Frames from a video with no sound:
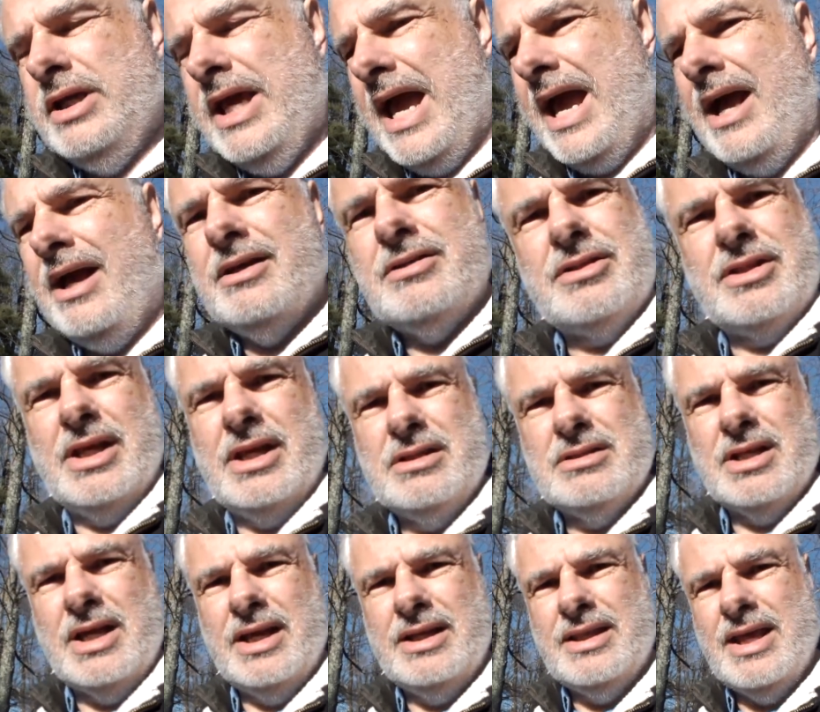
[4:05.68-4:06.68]
gas,
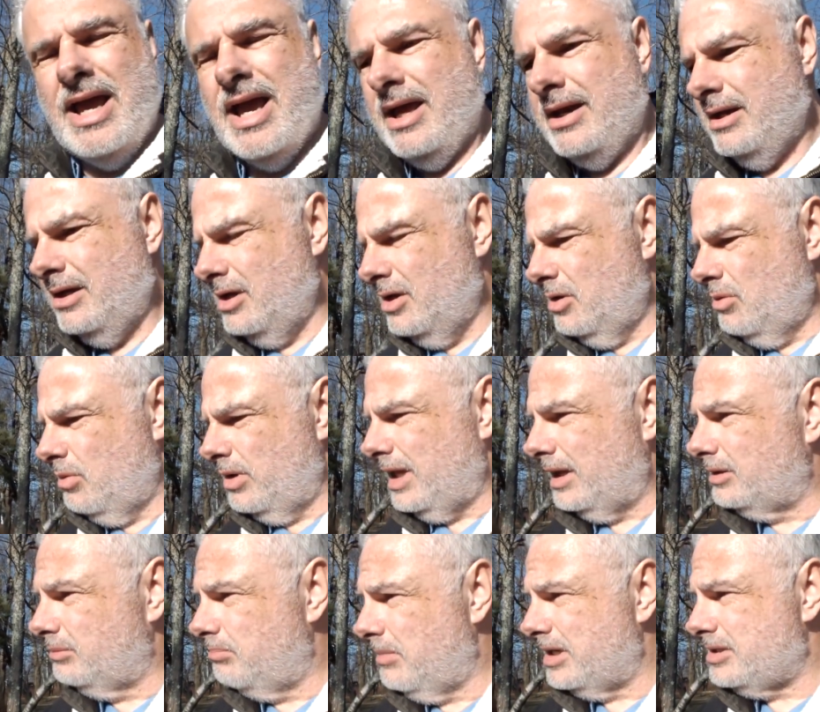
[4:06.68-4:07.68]
things like that,
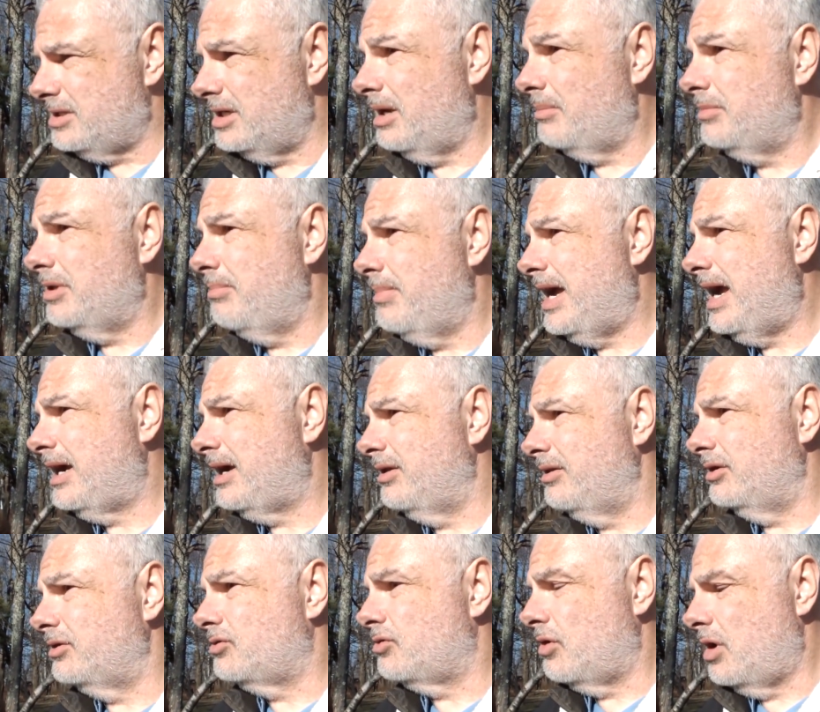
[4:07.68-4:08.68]
without messing up the back of
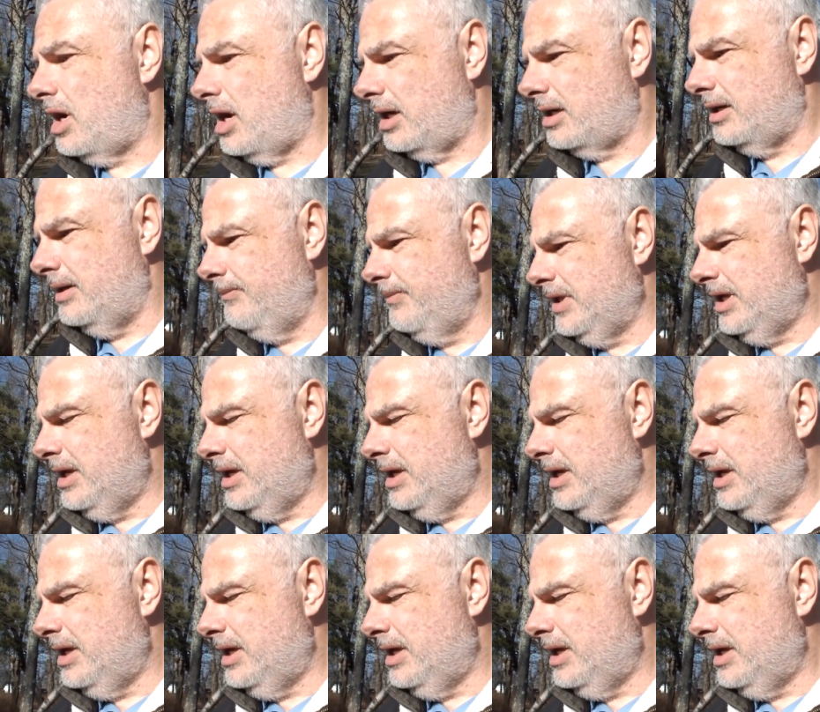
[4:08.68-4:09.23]
the truck.